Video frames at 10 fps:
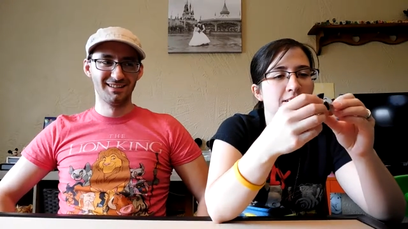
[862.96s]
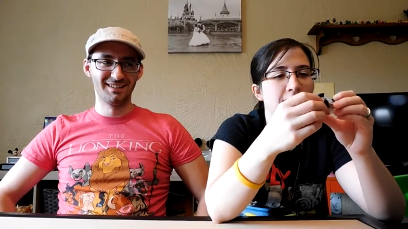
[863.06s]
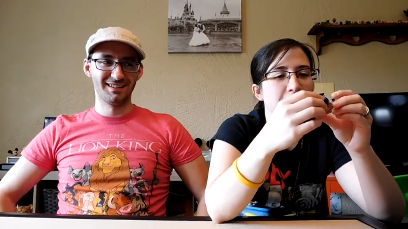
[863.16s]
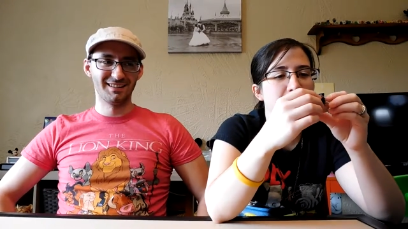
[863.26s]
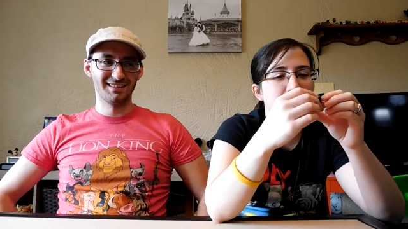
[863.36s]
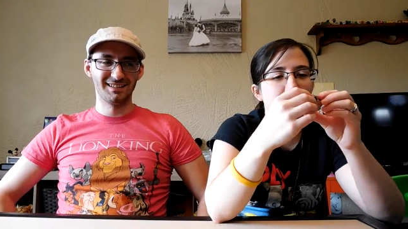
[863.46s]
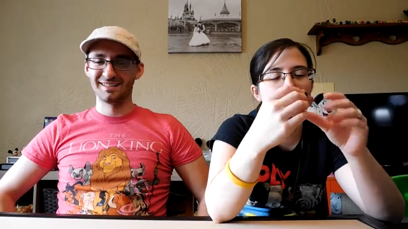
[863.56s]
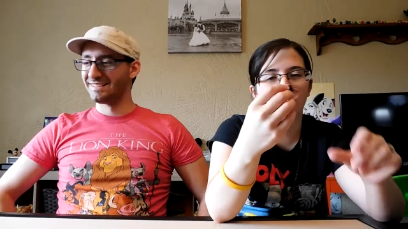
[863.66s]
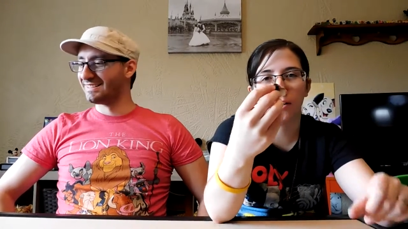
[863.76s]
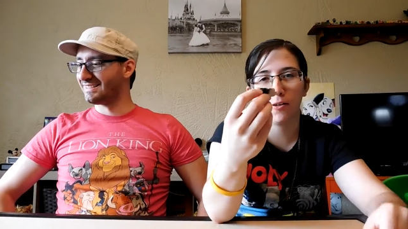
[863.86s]
Speaker 1: I
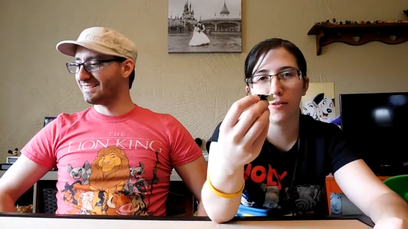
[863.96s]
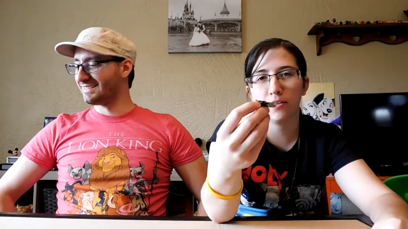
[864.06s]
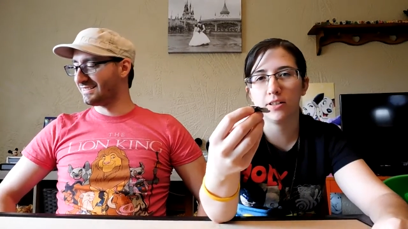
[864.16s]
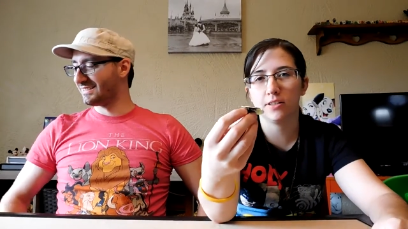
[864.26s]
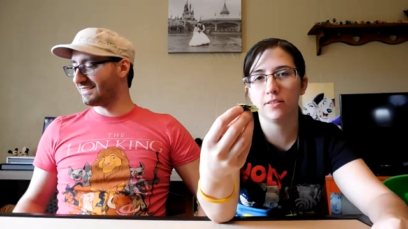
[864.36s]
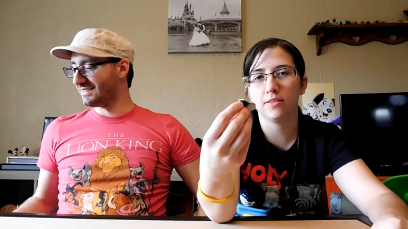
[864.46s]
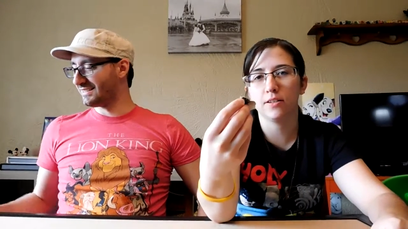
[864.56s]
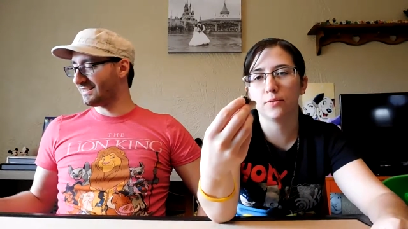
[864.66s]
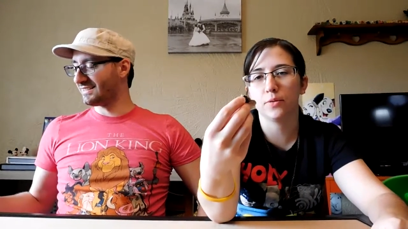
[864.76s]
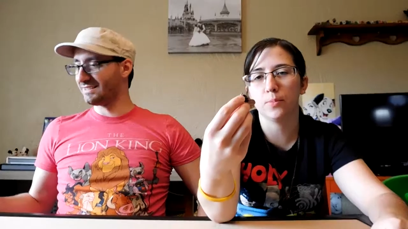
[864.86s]
decided to get all the
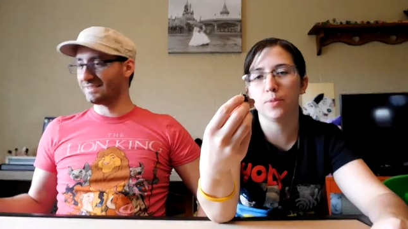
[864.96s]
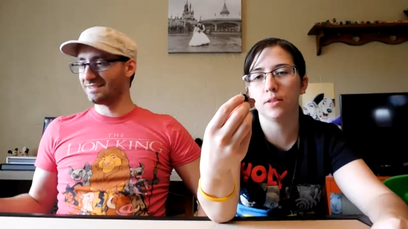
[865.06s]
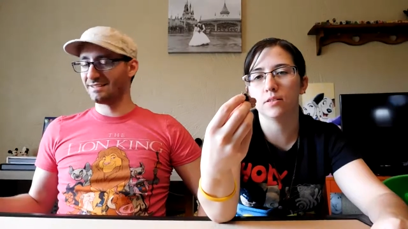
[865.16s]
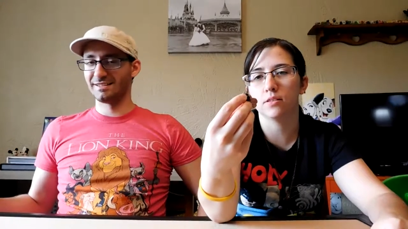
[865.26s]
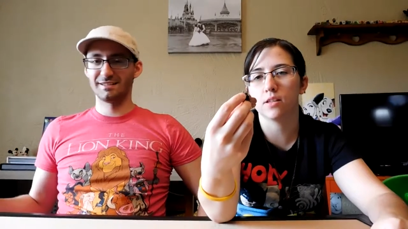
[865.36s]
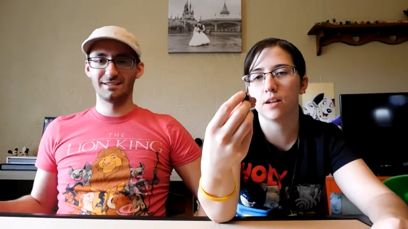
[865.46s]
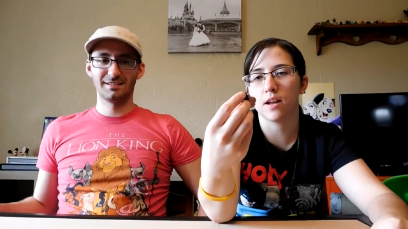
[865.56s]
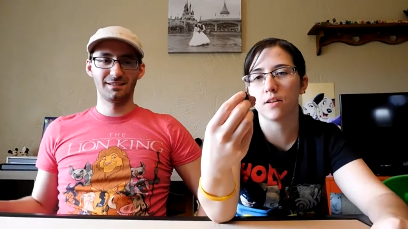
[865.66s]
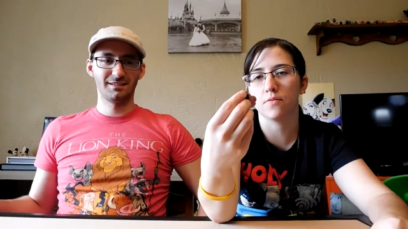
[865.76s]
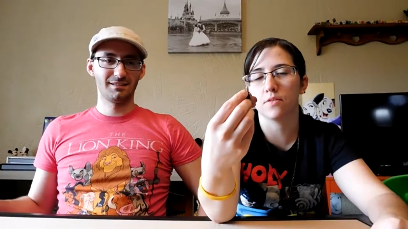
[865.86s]
Duffy pins that
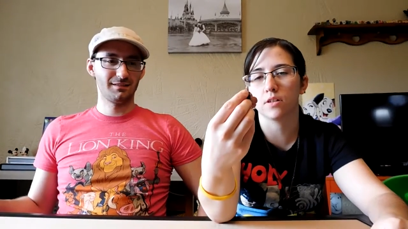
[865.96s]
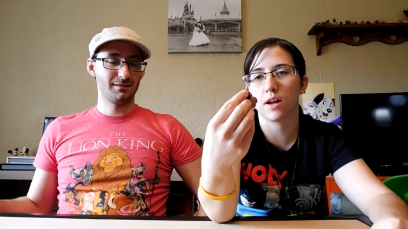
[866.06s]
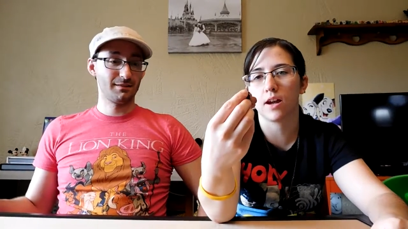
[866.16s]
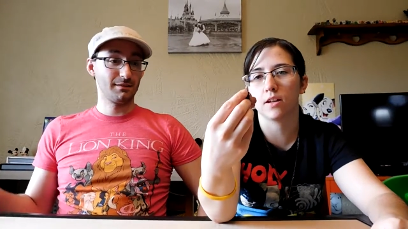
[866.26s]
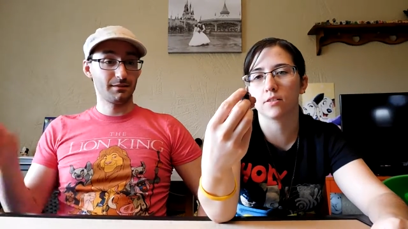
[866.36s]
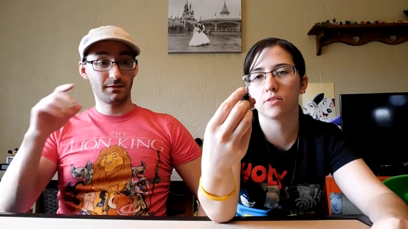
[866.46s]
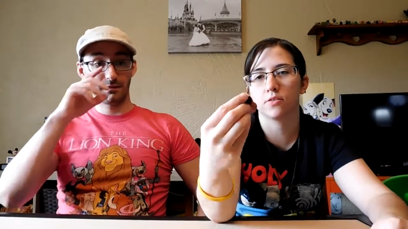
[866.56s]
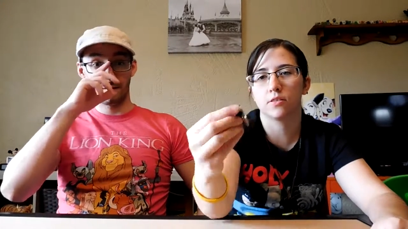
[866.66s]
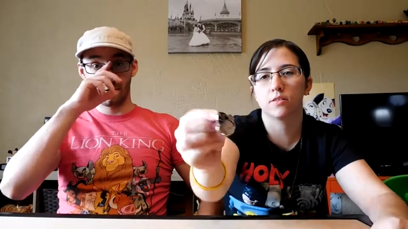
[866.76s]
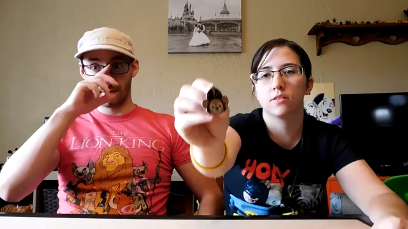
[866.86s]
have the hats, so
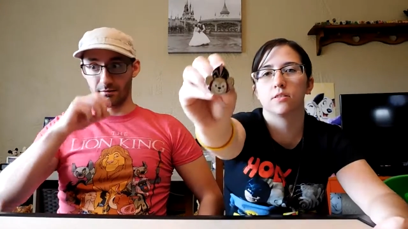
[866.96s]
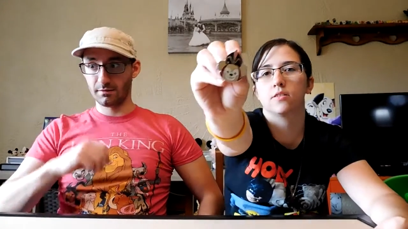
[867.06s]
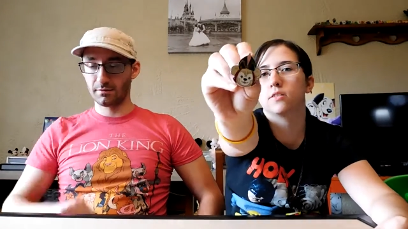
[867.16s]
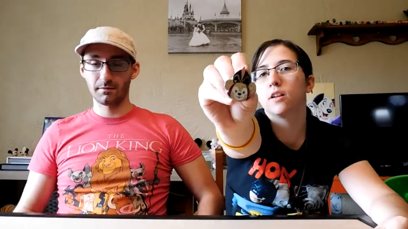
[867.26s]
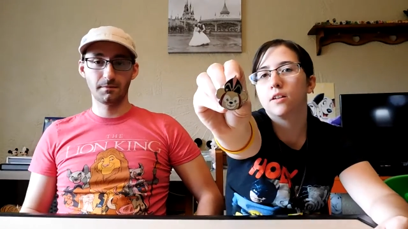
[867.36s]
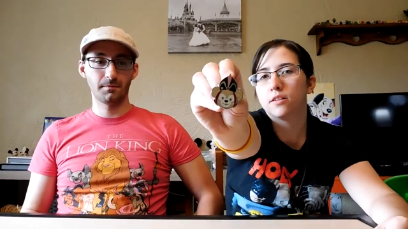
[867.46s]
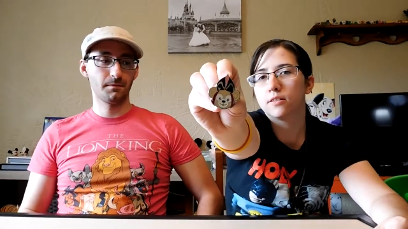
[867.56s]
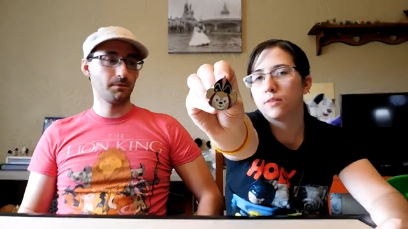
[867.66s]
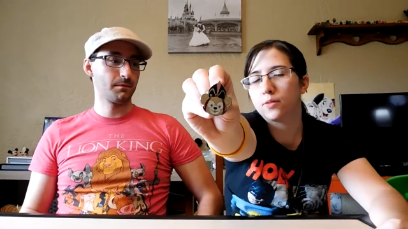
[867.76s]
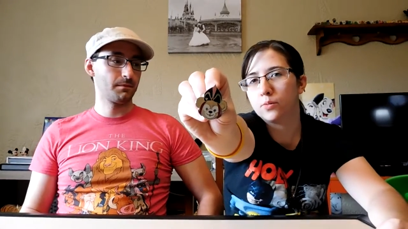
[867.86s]
this is
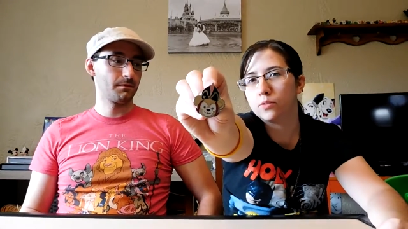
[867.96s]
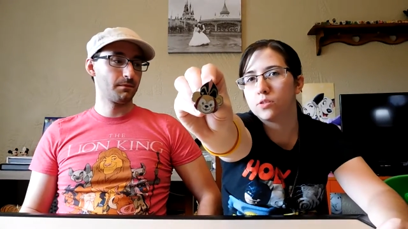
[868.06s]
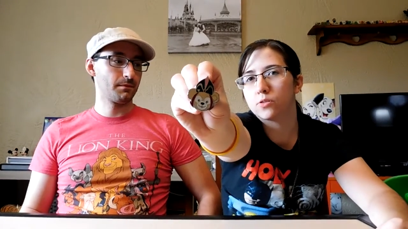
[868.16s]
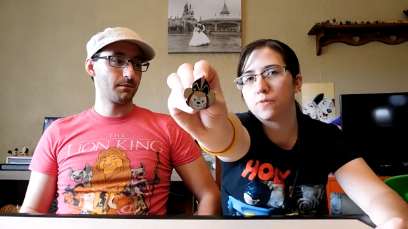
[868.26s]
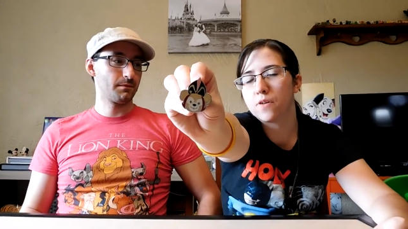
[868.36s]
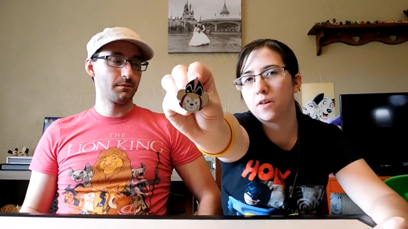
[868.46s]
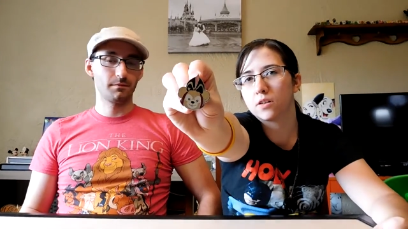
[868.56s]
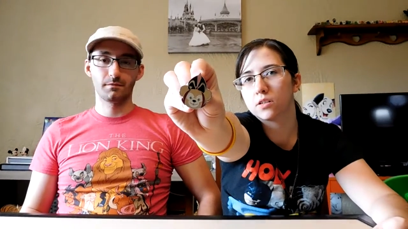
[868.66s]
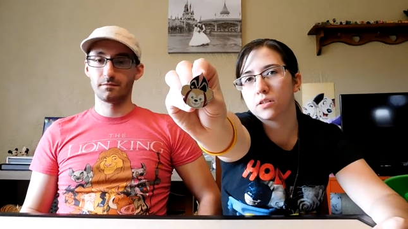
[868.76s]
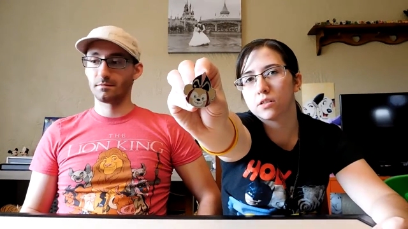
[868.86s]
Duffy with
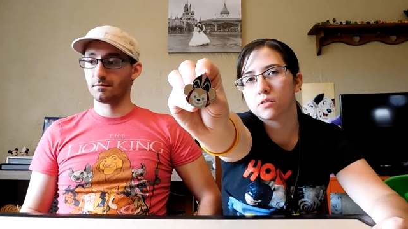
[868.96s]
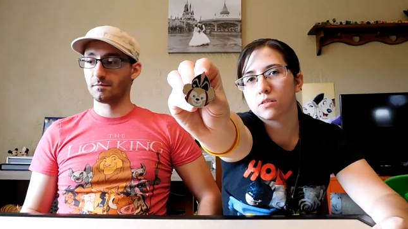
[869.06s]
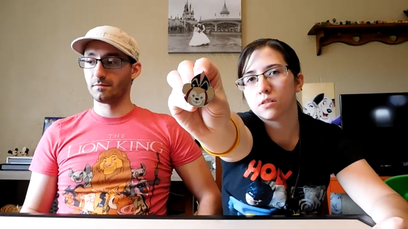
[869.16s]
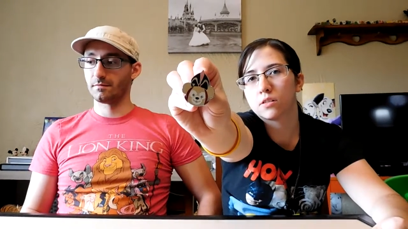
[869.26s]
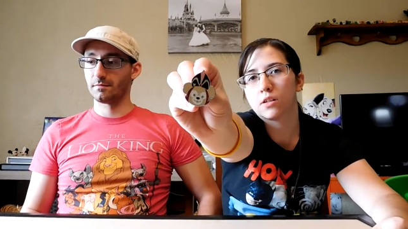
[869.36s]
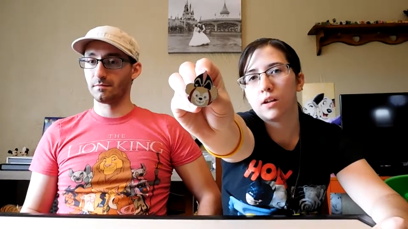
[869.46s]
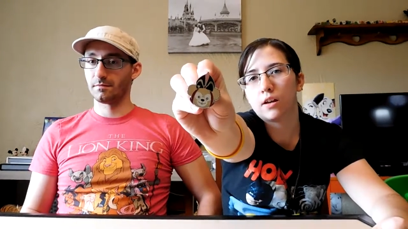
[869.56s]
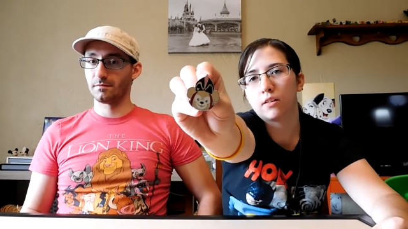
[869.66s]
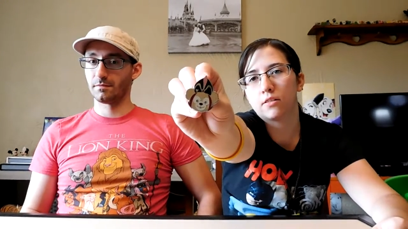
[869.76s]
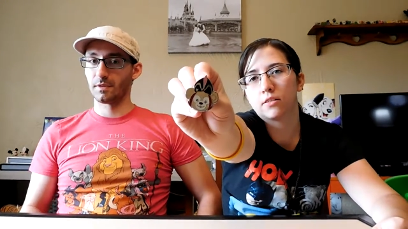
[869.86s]
Jafar's
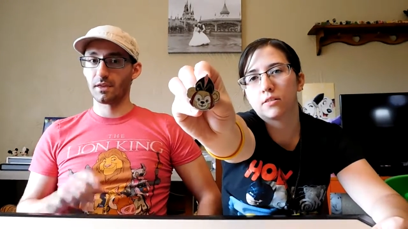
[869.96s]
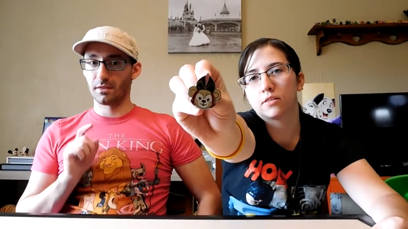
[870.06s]
hat on.